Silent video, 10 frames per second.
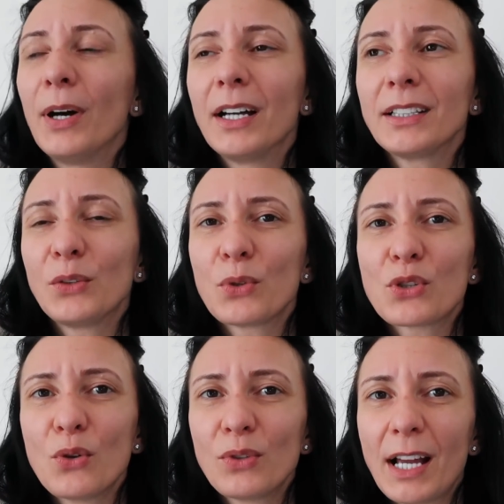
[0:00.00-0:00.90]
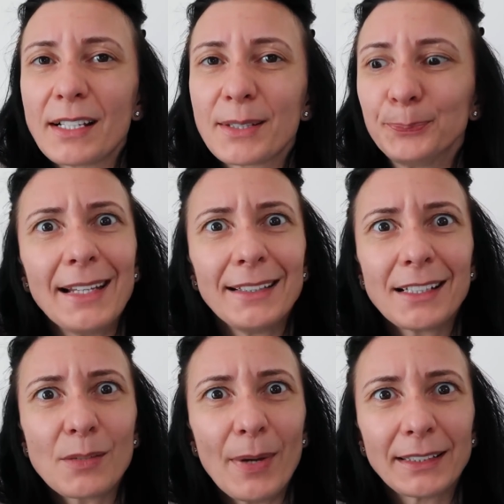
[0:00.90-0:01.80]
But it was so nice, I didn't
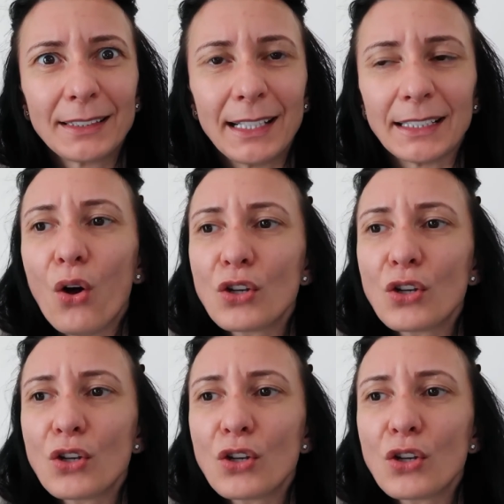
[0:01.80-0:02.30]
expect that.